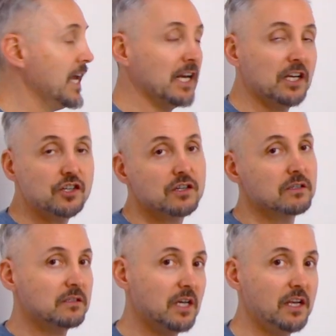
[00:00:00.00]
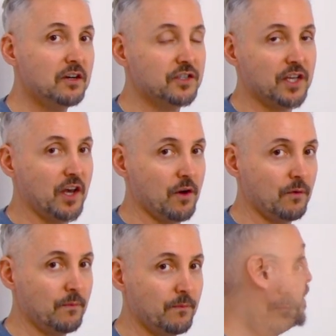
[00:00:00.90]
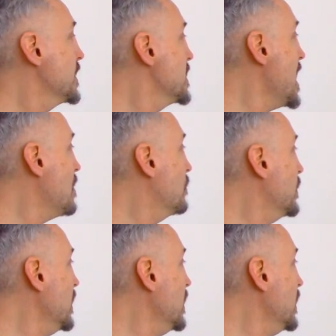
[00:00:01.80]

English 10 years ago. Now,